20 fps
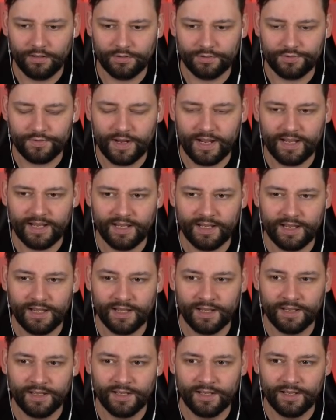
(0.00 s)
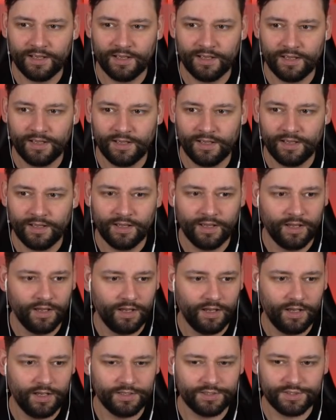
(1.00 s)
Drink.
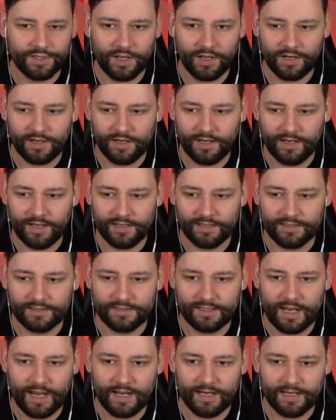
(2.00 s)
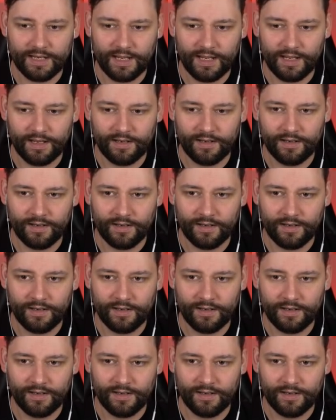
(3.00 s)
Hot chocolate. Take it.